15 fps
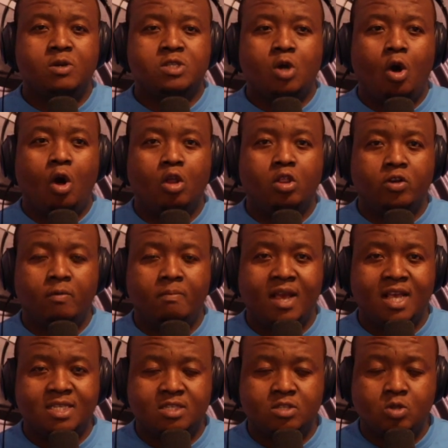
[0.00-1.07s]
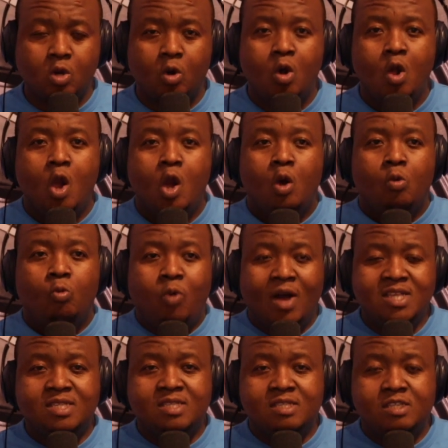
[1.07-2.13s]
It was a whole lot of mess. So
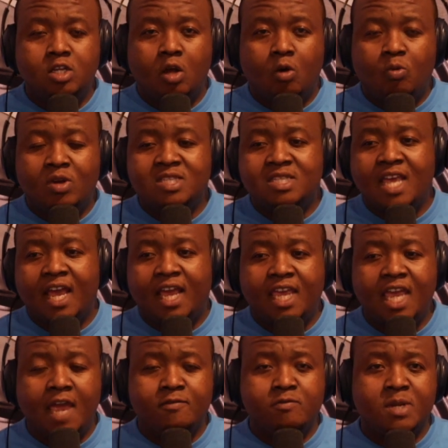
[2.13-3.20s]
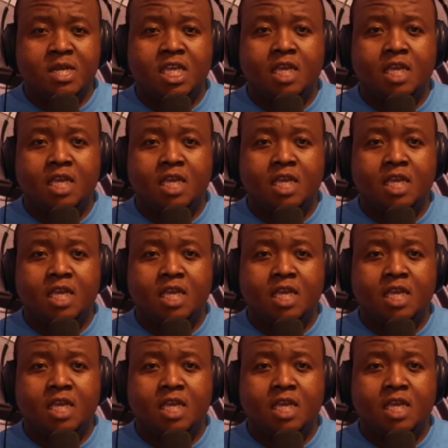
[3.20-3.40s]
once they're here,